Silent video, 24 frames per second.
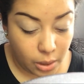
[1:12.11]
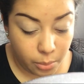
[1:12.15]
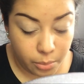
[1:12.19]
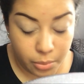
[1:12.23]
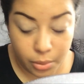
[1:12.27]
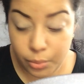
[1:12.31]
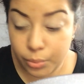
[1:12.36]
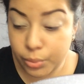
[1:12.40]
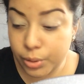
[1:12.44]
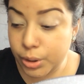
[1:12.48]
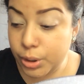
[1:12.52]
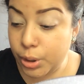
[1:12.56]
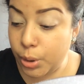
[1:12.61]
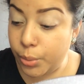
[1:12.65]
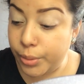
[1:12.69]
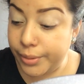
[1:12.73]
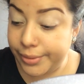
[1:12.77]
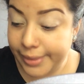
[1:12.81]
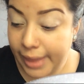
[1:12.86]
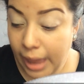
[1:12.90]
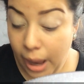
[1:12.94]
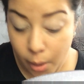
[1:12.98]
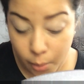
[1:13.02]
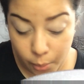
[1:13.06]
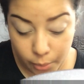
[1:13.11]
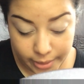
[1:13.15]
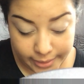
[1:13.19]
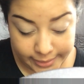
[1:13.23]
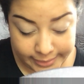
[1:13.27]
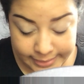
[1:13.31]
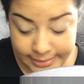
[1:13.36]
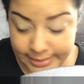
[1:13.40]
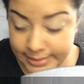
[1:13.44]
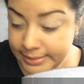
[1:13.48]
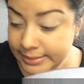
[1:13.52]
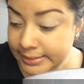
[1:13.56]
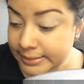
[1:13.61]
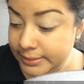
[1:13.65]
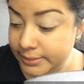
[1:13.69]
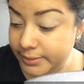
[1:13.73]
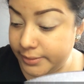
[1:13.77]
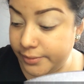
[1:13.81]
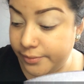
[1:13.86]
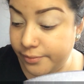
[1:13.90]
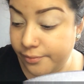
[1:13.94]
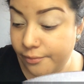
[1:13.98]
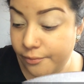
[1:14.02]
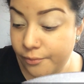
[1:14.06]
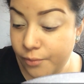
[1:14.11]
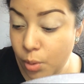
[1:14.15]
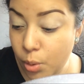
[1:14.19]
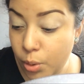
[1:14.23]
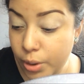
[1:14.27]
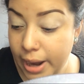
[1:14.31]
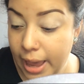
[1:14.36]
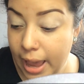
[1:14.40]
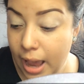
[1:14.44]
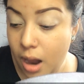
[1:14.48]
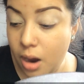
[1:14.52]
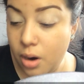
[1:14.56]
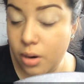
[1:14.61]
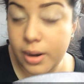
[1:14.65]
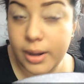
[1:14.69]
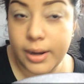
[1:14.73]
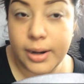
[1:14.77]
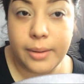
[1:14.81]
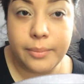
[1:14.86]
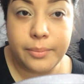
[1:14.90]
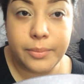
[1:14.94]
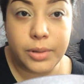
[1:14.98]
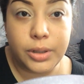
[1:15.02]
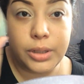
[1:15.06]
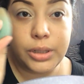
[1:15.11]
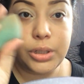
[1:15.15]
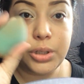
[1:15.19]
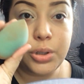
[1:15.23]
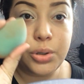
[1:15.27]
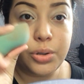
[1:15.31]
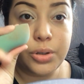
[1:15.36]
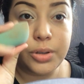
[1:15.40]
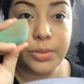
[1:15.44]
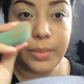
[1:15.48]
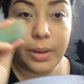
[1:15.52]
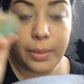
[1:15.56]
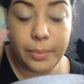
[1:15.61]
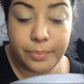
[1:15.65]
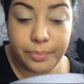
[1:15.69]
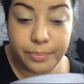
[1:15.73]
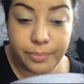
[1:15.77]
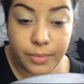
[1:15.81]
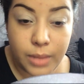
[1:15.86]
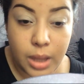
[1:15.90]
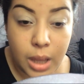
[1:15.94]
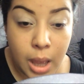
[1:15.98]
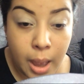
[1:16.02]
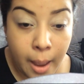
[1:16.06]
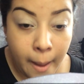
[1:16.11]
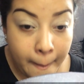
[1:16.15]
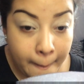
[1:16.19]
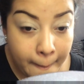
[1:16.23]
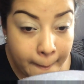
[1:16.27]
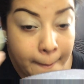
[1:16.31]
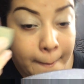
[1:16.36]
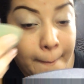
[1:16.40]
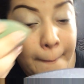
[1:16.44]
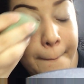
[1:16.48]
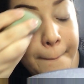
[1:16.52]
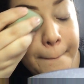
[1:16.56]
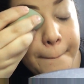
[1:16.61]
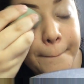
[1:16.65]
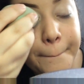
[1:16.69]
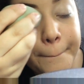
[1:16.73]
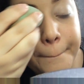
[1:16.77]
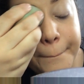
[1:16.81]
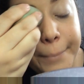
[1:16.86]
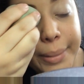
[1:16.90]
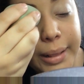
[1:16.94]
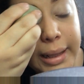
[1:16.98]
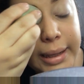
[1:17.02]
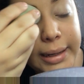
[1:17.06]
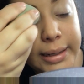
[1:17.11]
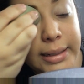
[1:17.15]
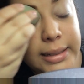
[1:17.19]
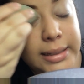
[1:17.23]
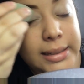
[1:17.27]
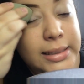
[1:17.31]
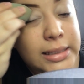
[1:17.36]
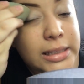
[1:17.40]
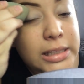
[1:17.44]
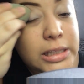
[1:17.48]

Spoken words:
But we'll go with that one for now. And I'm going to use my blending.